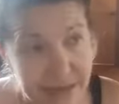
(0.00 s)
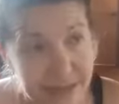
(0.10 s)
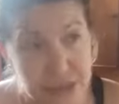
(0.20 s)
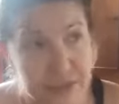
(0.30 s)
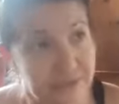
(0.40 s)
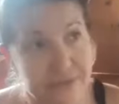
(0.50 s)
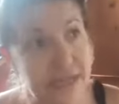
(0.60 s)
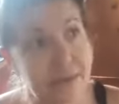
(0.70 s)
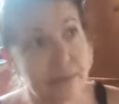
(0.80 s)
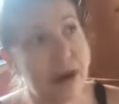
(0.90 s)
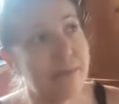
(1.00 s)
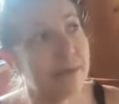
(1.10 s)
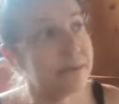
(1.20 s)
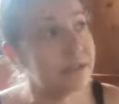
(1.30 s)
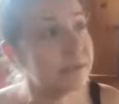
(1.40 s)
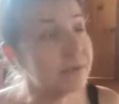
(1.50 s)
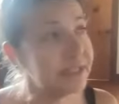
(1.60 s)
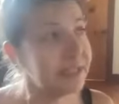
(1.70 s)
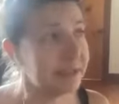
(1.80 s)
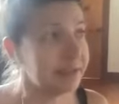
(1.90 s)
I shouldn't have said problem. It's
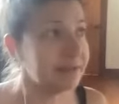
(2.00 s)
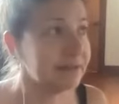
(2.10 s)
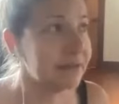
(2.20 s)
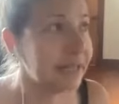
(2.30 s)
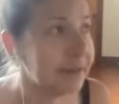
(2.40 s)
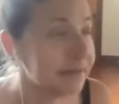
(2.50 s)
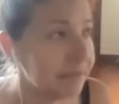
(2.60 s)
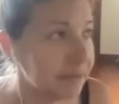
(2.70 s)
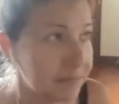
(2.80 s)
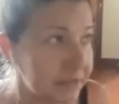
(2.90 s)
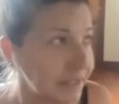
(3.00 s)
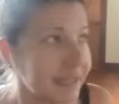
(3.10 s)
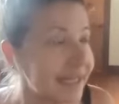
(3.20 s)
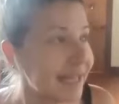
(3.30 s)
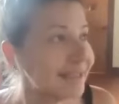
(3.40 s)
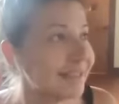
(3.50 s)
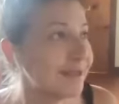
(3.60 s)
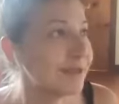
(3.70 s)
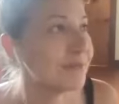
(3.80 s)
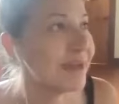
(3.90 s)
really like completely
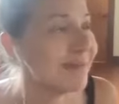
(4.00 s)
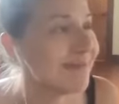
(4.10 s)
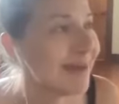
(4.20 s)
against the way